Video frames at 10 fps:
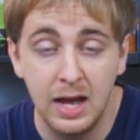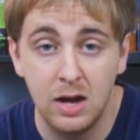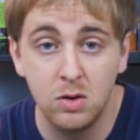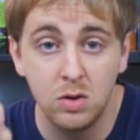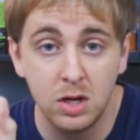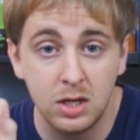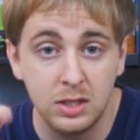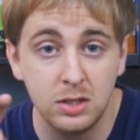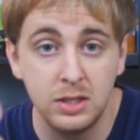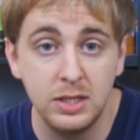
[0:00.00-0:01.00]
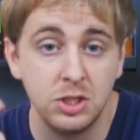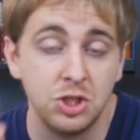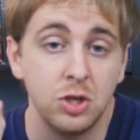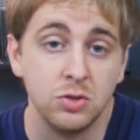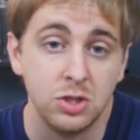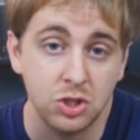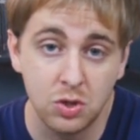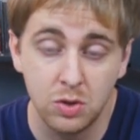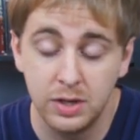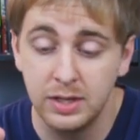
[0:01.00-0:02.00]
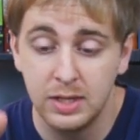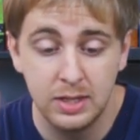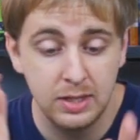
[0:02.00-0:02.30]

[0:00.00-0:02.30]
How clearly it shows the story,